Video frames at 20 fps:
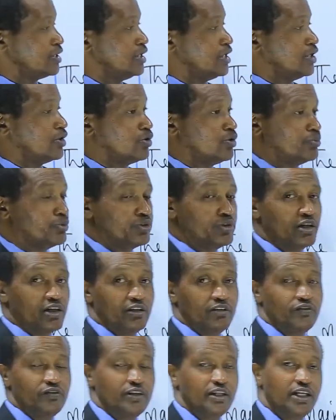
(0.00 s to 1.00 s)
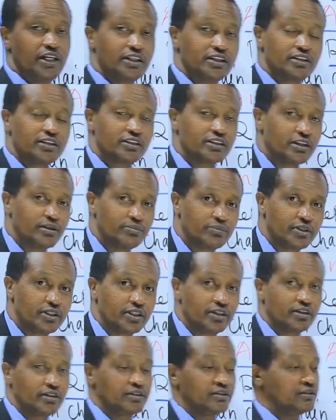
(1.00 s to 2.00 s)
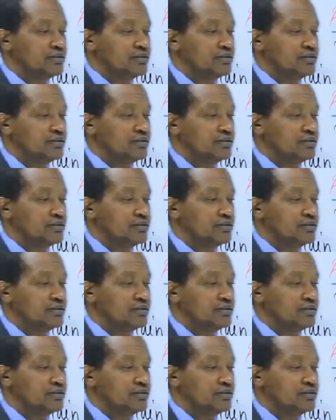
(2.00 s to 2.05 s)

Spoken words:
I hope you have learned something.